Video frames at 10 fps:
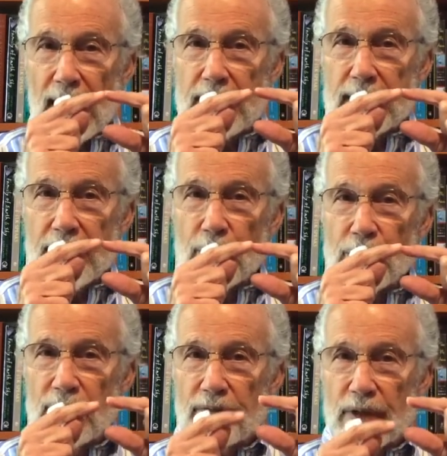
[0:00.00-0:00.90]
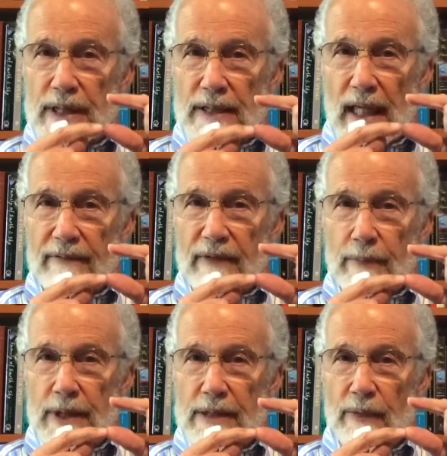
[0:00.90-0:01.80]
execution versus life in
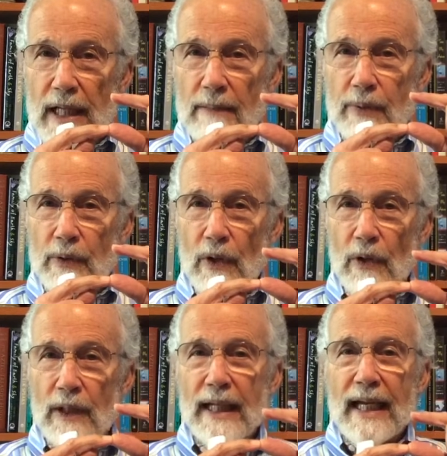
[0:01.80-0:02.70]
prison without parole